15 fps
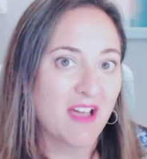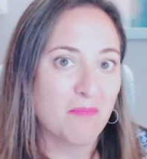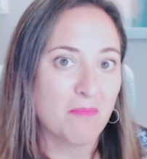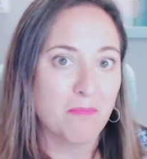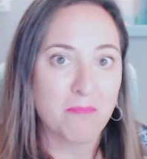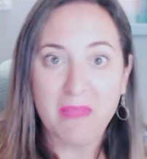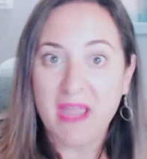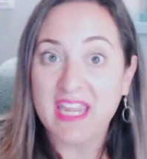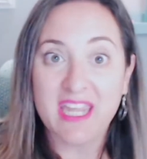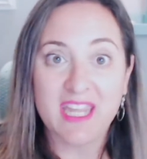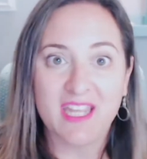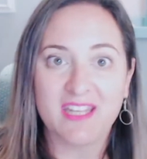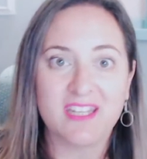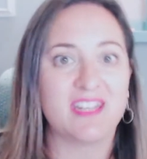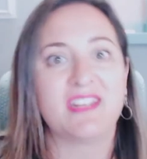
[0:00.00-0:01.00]
making
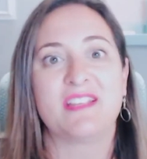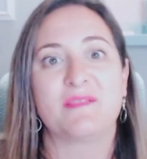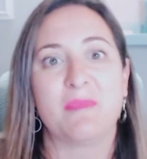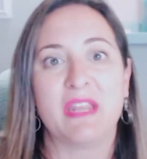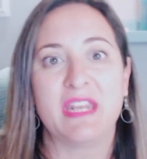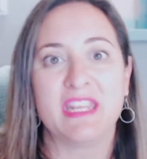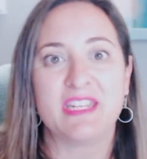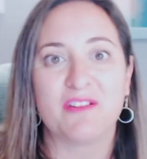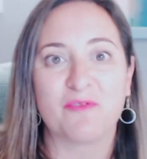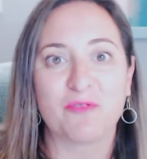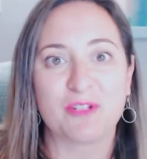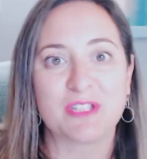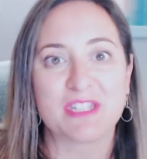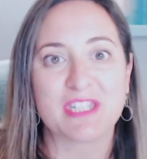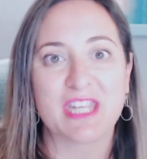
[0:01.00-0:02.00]
it in as many
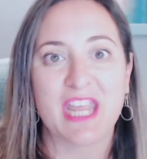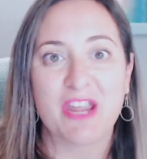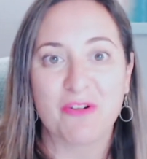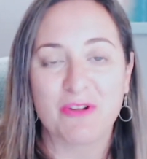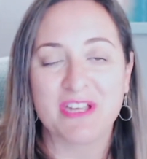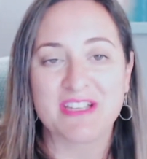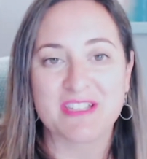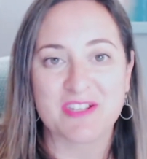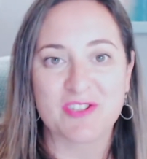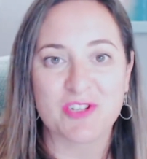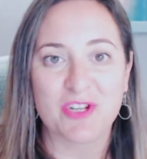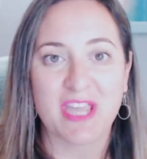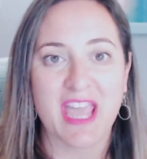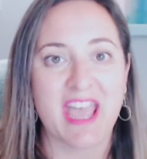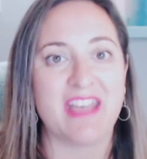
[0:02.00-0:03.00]
different areas as you
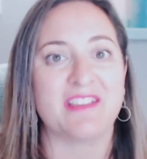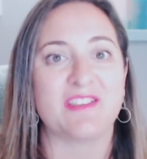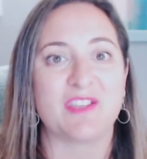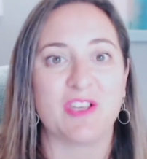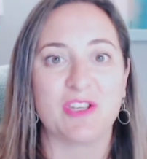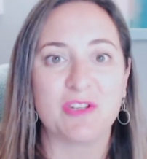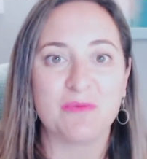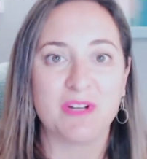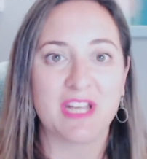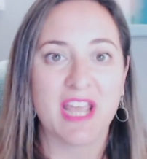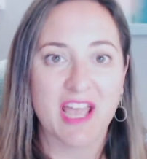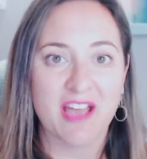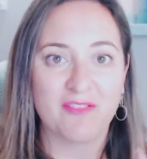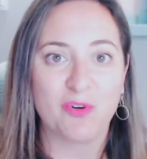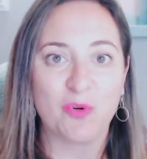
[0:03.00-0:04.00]
can. So you want to
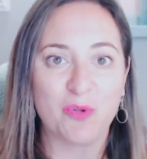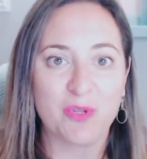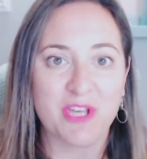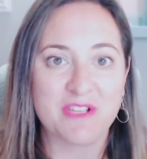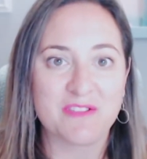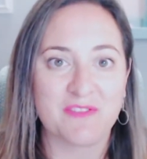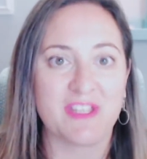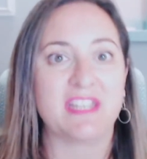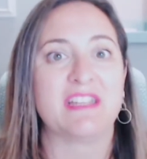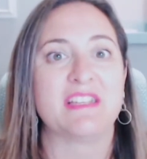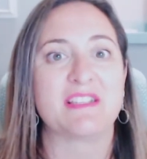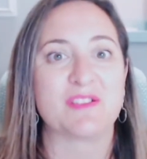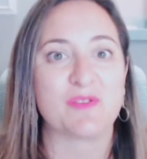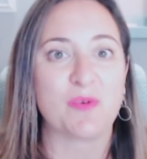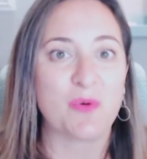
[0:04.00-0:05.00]
have all those fingers
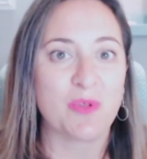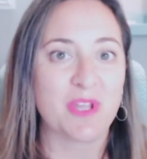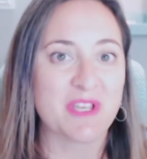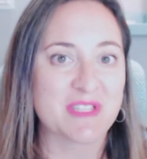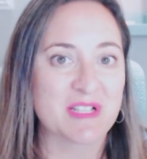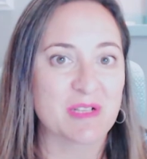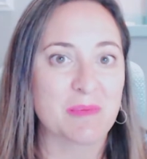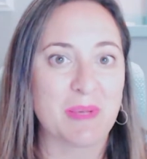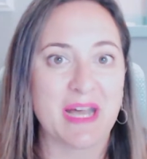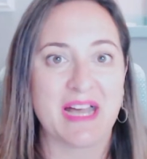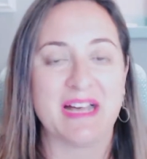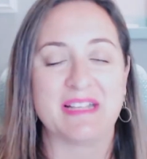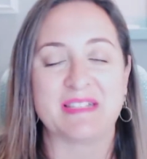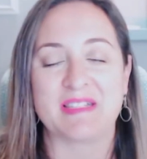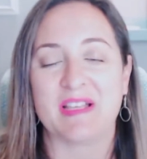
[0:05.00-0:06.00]
and all those little
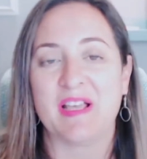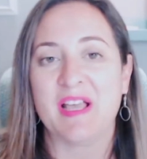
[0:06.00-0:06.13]
pies.